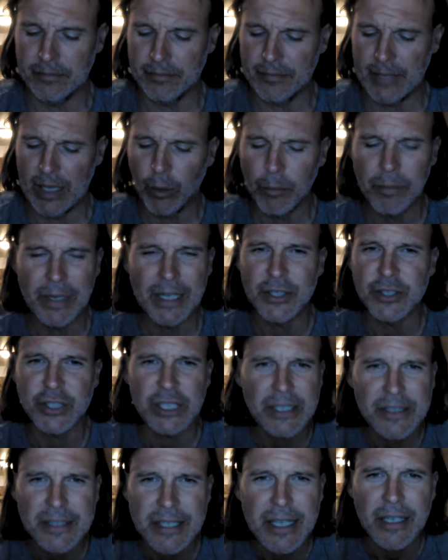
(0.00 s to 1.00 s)

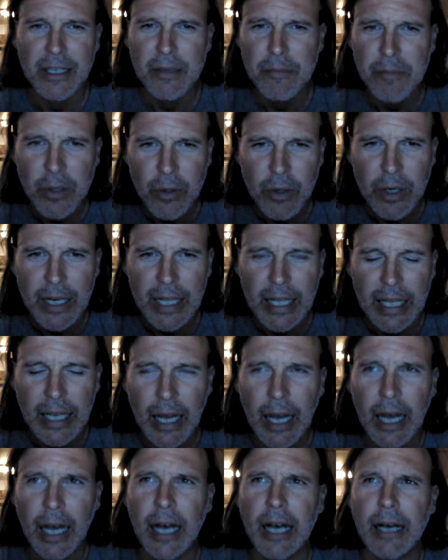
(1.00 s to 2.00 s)
LBGT community.
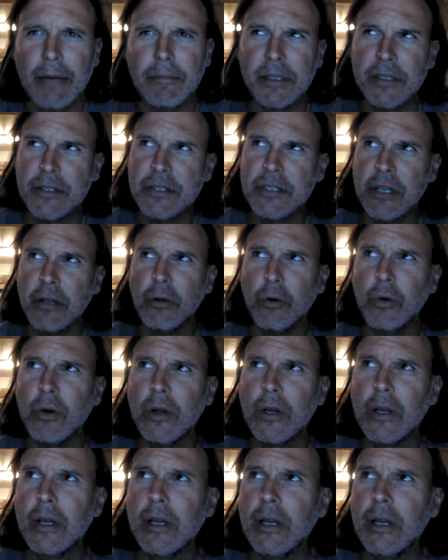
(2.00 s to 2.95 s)
Until,